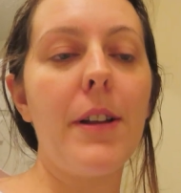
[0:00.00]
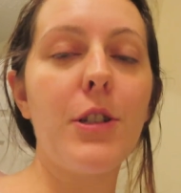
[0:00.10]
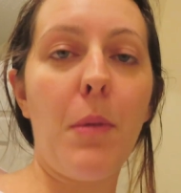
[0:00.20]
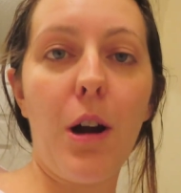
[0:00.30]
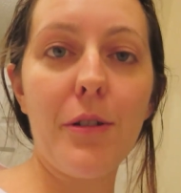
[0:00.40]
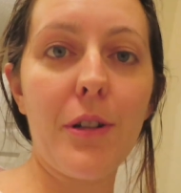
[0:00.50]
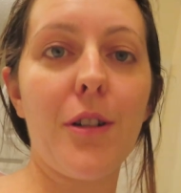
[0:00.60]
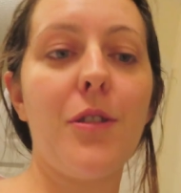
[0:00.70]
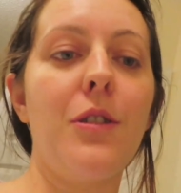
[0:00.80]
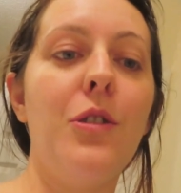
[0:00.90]
Tomorrow
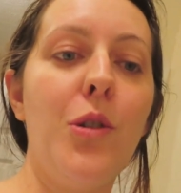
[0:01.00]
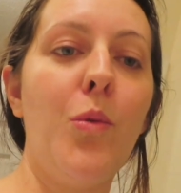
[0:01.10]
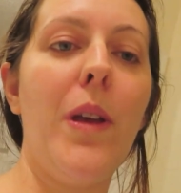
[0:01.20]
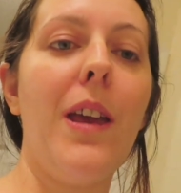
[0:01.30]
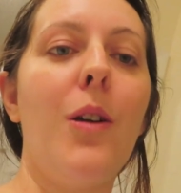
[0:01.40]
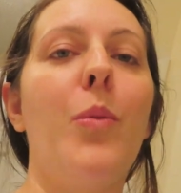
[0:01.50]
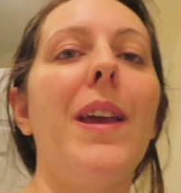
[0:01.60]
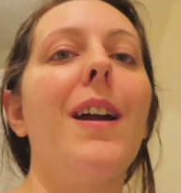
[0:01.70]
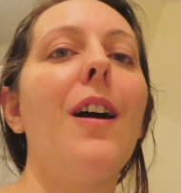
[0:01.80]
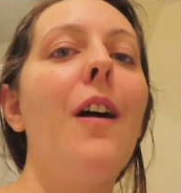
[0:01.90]
starts a new week,
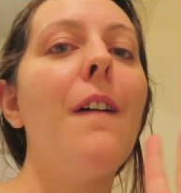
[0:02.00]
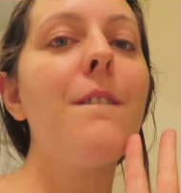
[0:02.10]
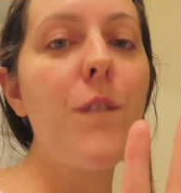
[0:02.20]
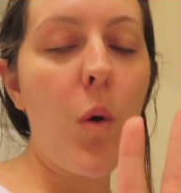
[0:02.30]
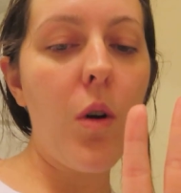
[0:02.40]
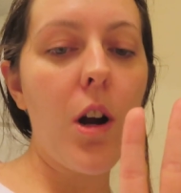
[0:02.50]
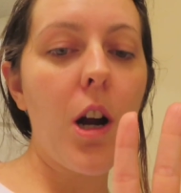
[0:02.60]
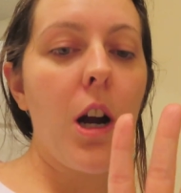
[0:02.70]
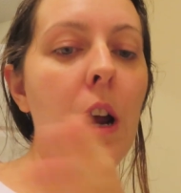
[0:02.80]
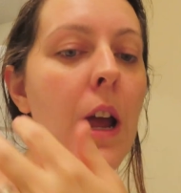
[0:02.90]
week
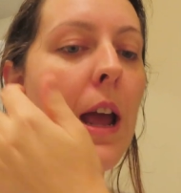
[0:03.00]
4,